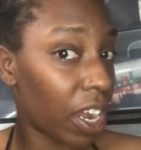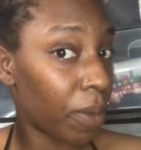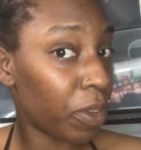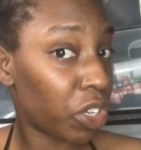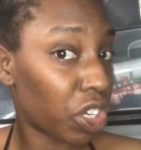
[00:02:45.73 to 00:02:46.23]

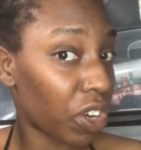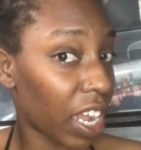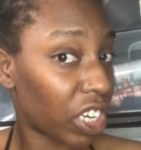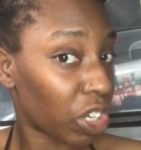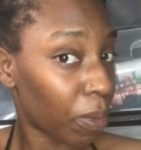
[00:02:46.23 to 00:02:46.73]
you
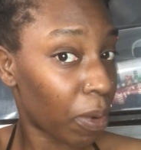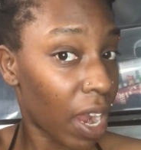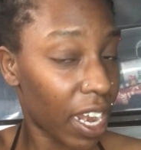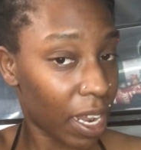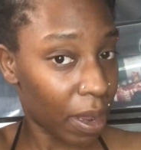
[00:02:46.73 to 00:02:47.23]
showcase your
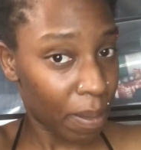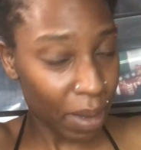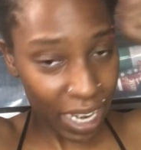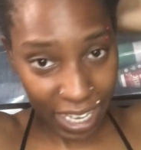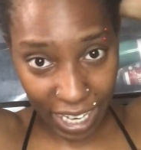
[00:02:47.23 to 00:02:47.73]
product,
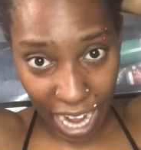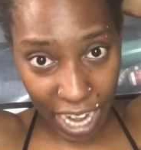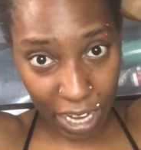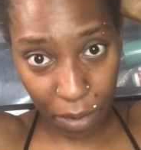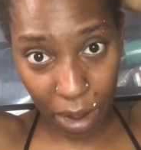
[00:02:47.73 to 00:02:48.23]
but it's not
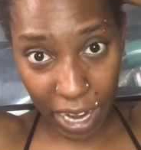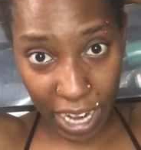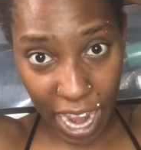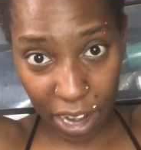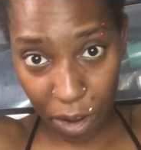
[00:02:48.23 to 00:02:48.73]
in the right
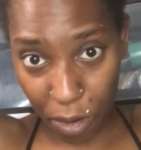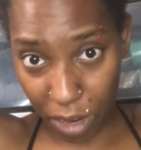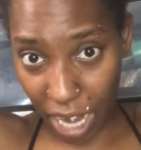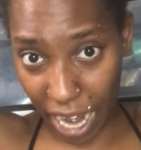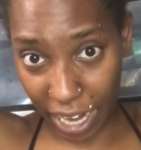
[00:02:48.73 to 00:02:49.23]
category
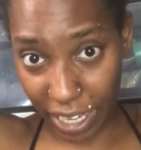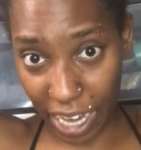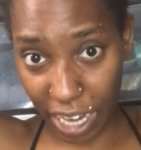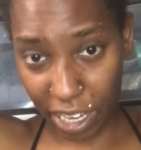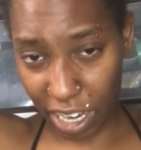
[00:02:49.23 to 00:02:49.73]

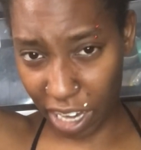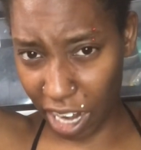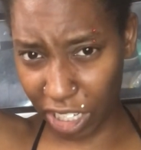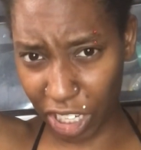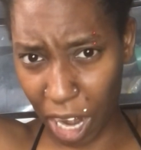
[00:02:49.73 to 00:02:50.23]
that
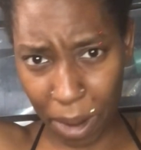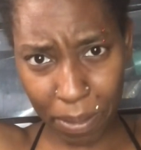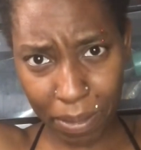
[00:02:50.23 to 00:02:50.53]
TikTok shop